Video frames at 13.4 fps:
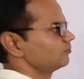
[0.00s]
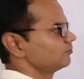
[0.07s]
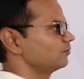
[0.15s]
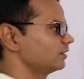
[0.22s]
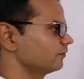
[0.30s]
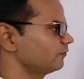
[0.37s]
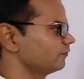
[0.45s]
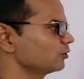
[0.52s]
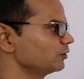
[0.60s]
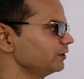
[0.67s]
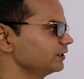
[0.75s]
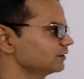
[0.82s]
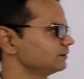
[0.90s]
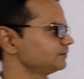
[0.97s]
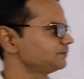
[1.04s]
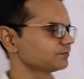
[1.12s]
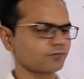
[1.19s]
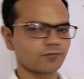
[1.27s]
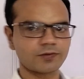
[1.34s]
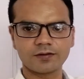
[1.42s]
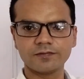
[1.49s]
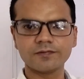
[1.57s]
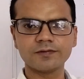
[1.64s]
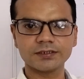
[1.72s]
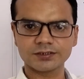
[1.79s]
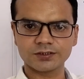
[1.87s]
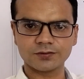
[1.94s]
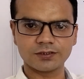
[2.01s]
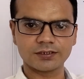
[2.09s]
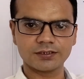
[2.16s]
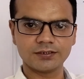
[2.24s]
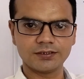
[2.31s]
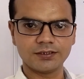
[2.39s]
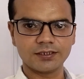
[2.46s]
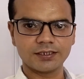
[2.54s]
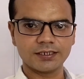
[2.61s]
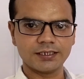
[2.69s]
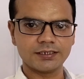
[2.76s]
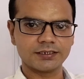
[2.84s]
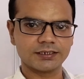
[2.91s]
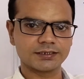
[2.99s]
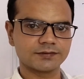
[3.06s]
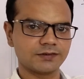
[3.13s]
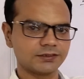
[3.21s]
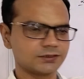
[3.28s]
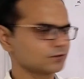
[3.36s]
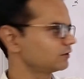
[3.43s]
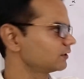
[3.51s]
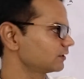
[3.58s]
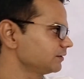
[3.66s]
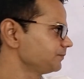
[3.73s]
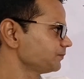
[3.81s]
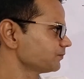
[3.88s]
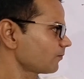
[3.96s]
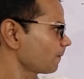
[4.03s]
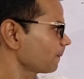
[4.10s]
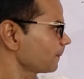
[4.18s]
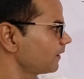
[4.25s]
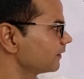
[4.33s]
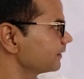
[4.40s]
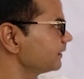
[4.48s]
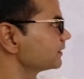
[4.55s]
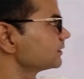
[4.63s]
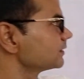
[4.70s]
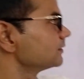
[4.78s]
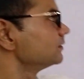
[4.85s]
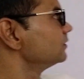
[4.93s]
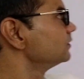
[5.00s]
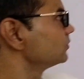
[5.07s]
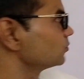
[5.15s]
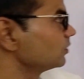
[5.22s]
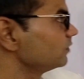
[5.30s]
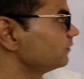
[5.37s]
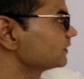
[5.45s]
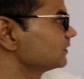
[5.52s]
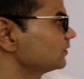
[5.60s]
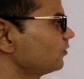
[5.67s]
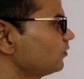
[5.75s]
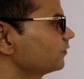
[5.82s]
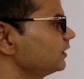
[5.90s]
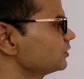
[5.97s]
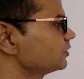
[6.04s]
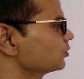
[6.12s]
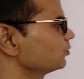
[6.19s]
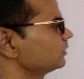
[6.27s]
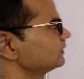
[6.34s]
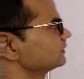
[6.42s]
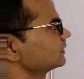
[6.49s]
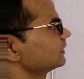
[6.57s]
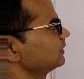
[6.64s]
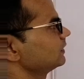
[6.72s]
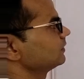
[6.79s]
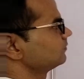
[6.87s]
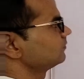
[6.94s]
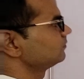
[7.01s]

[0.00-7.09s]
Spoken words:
but following a first order kinetics, first order reaction. So inversion of cane sugar is again